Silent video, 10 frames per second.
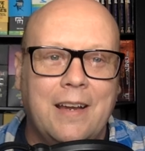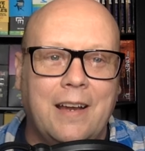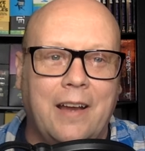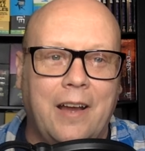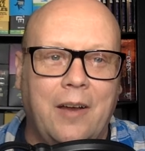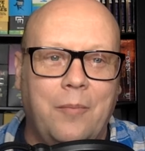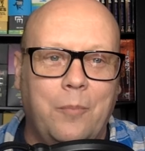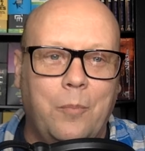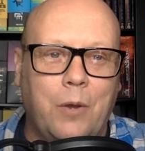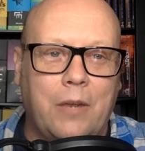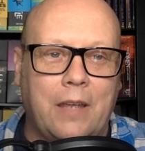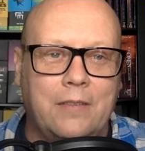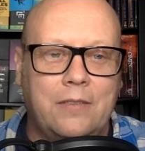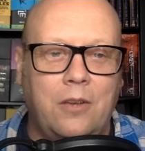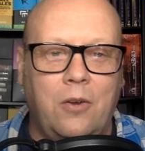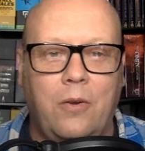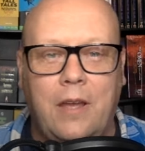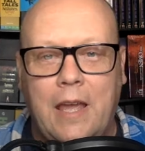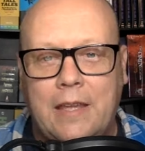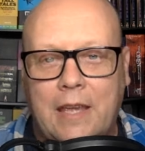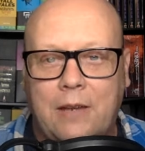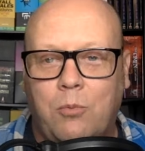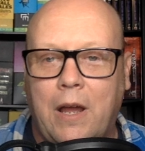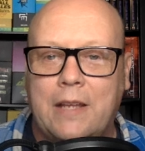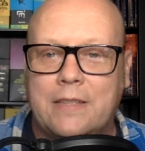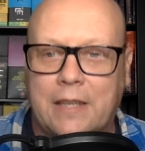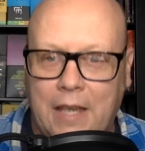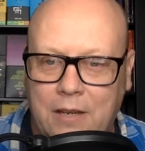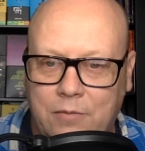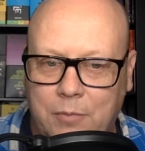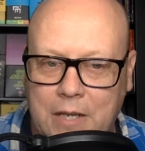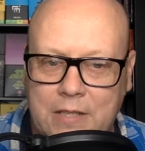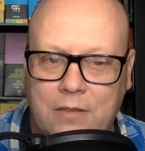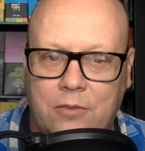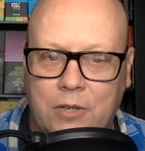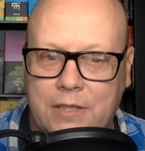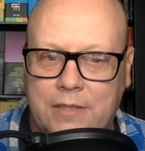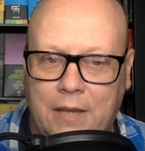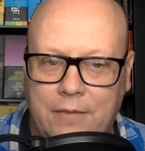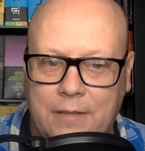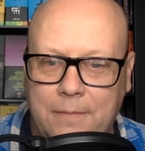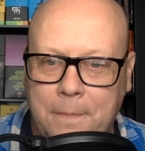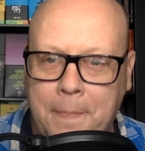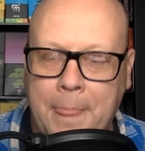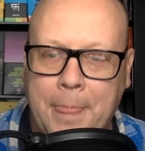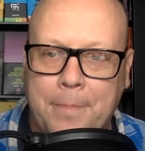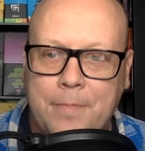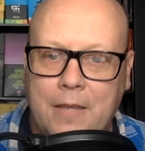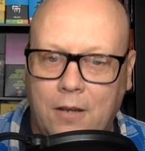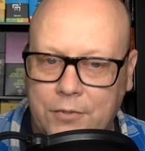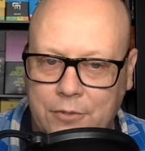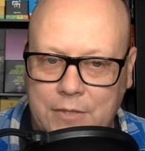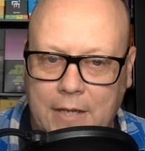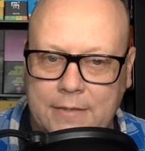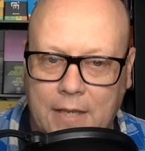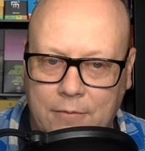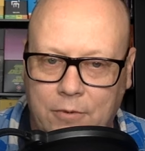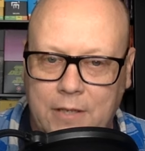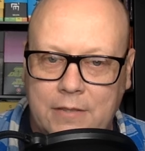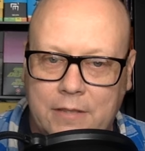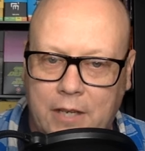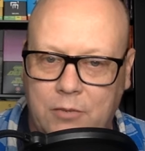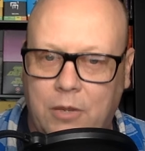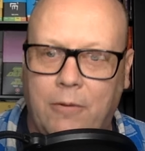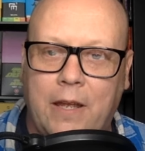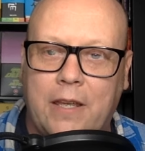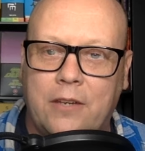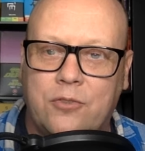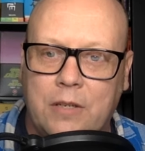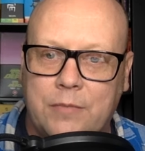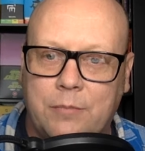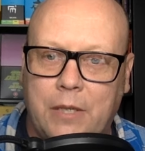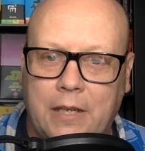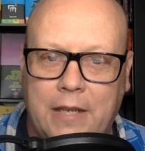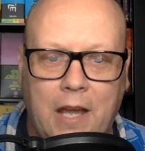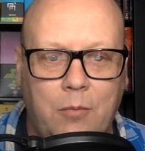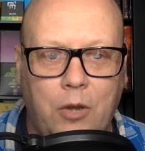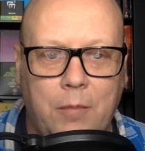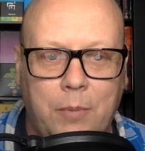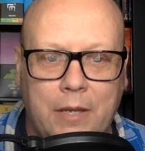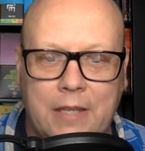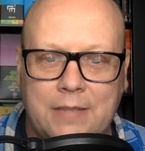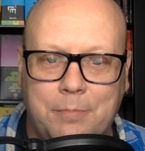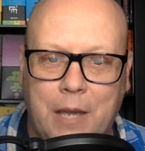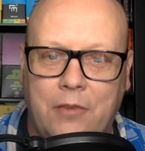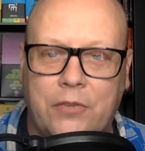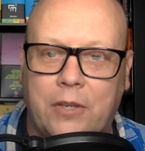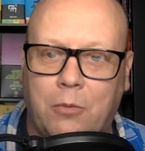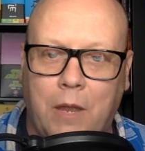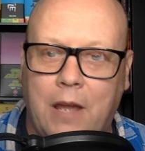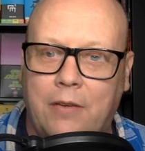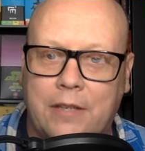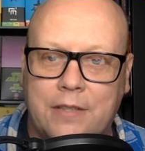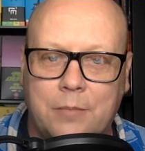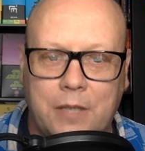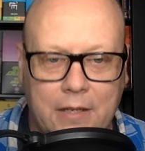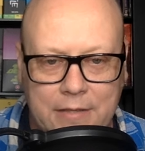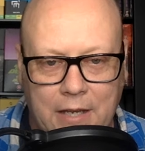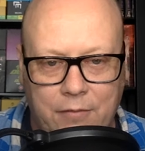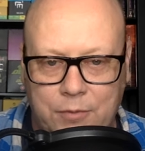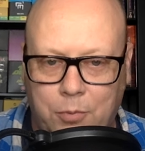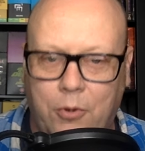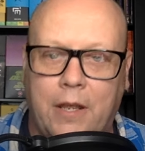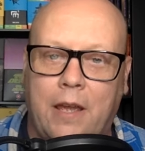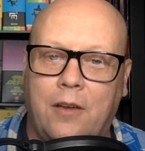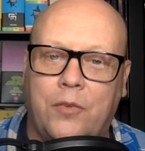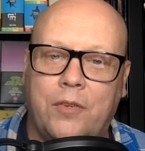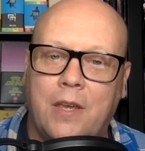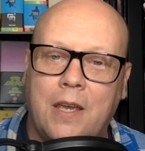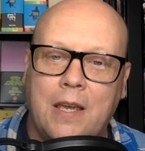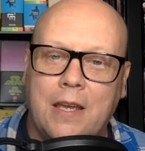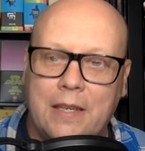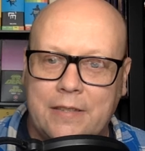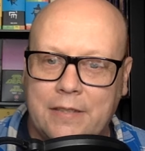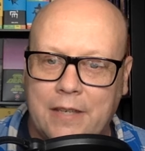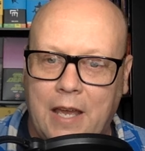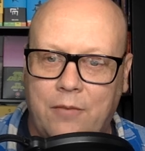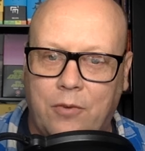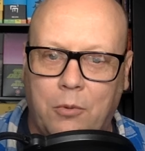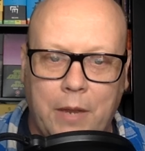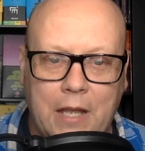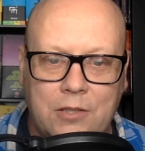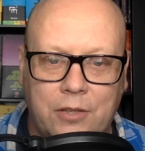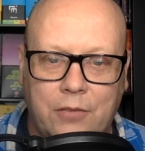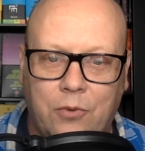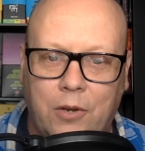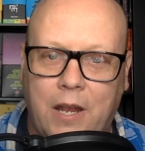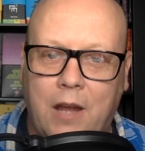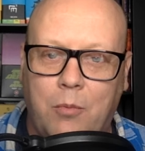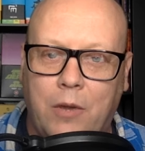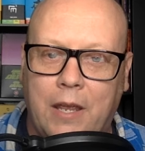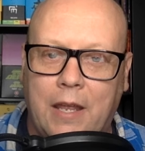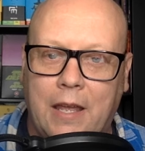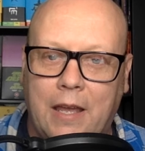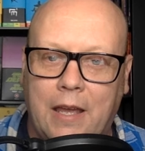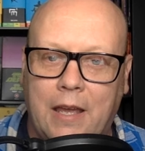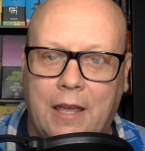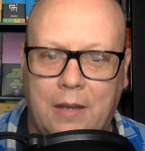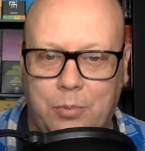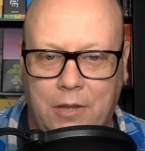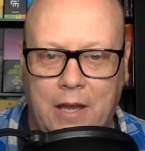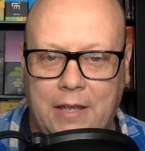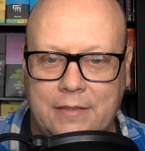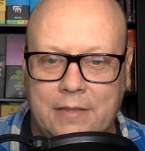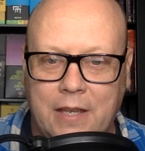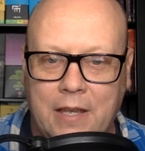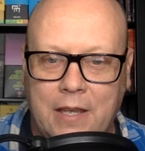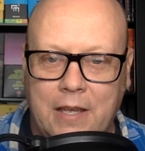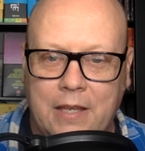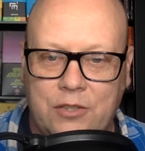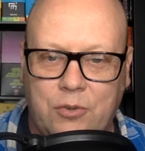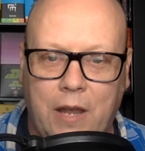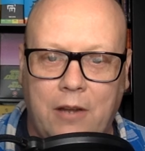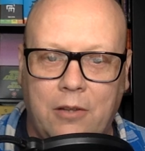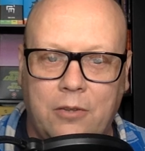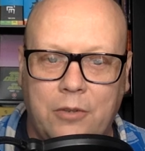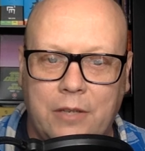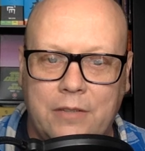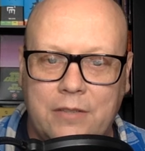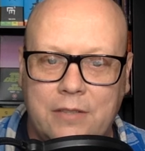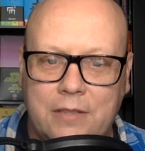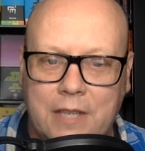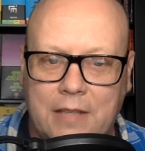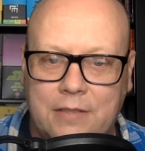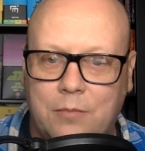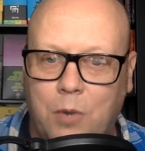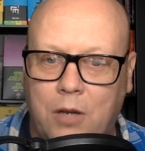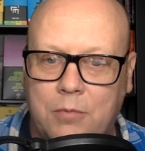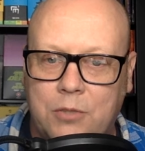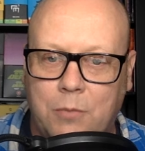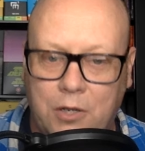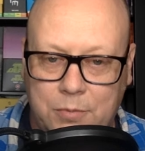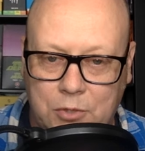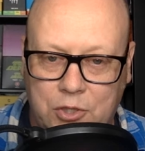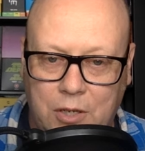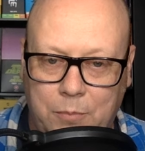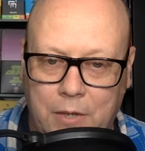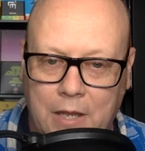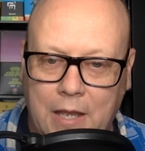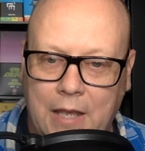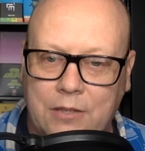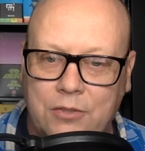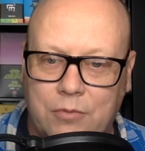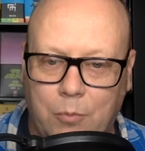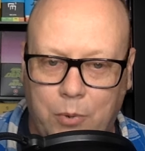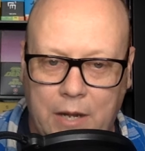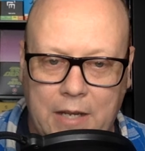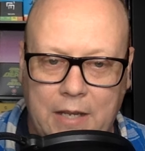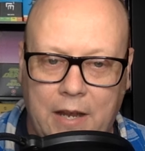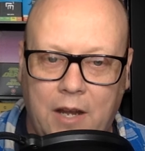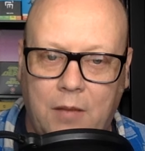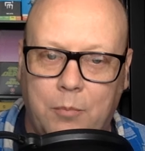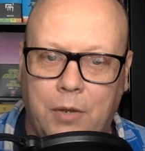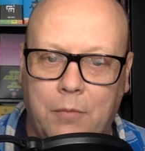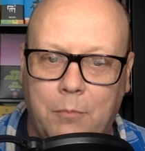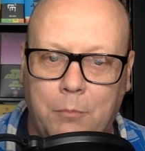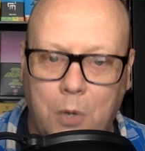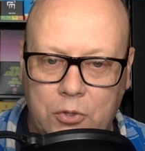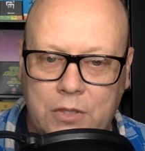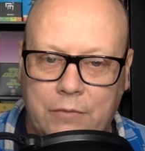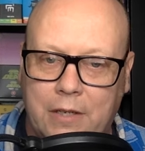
So Egghead Rides Again from 1937. Also Tex Avery. City dweller Egghead dreams of being a cowboy, but his bouncing around gets him kicked out of his boarding house. He sees an ad for a ranch looking for a cowboy and applies. His tryout included tests of marksmanship and use of a branding iron, but most of